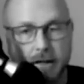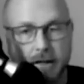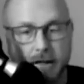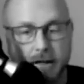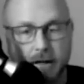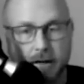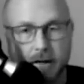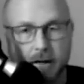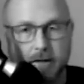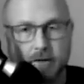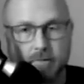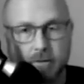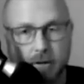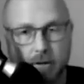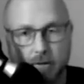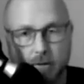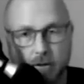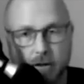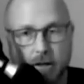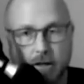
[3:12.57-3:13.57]
And I think it's
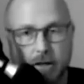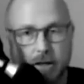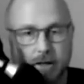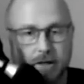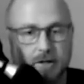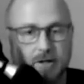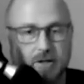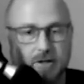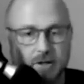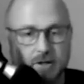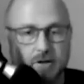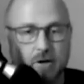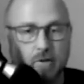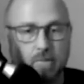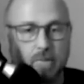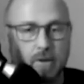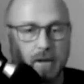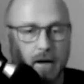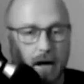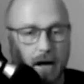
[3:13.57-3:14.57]
really, really kind of
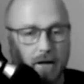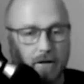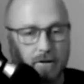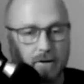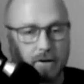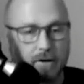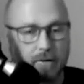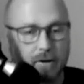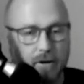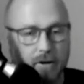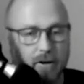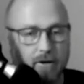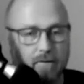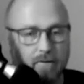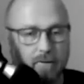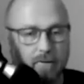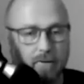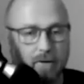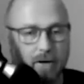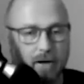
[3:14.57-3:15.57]
stupid, actually, when you have
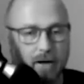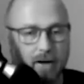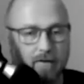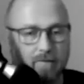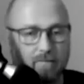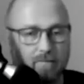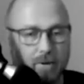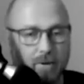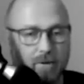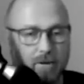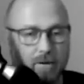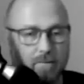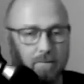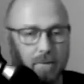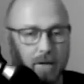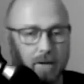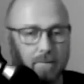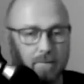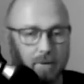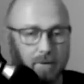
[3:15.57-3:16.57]
4.5 billion
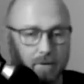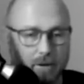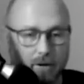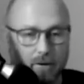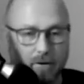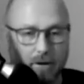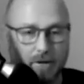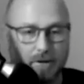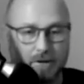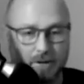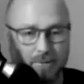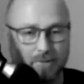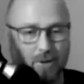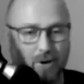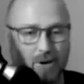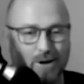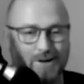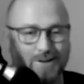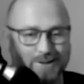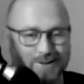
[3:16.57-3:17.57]
people that are in this
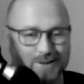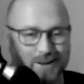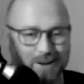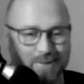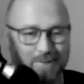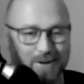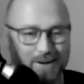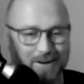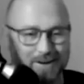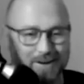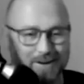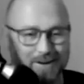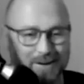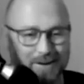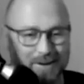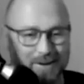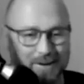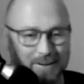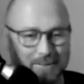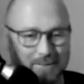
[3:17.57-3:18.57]
market segment
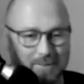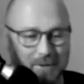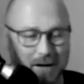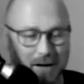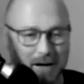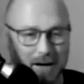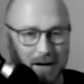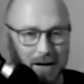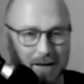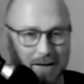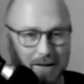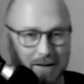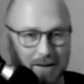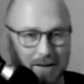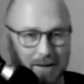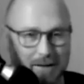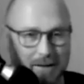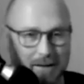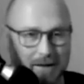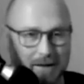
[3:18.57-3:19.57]
that
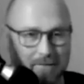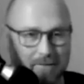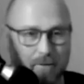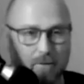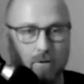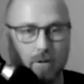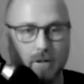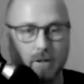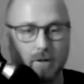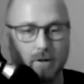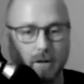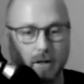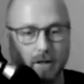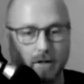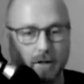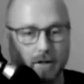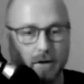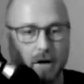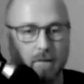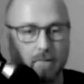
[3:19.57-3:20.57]
if you really look at
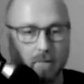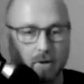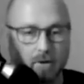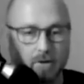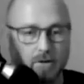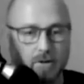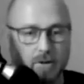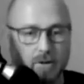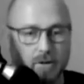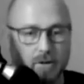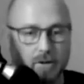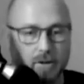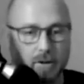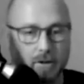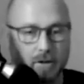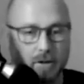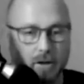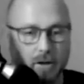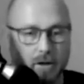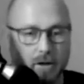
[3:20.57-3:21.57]
the numbers,
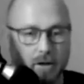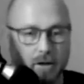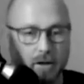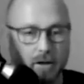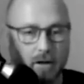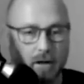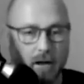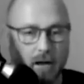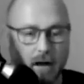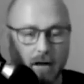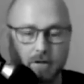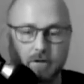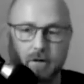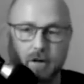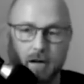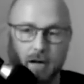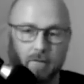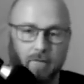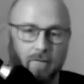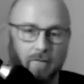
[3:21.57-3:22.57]

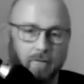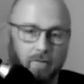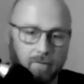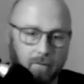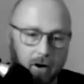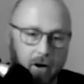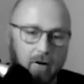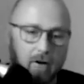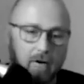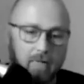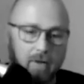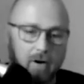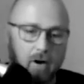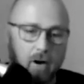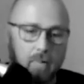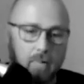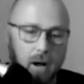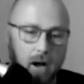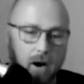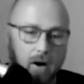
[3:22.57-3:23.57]
actually have very,
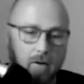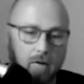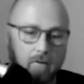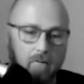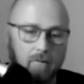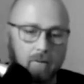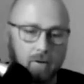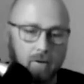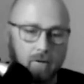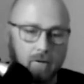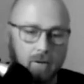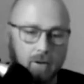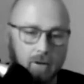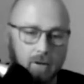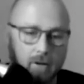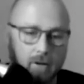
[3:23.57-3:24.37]
very powerful,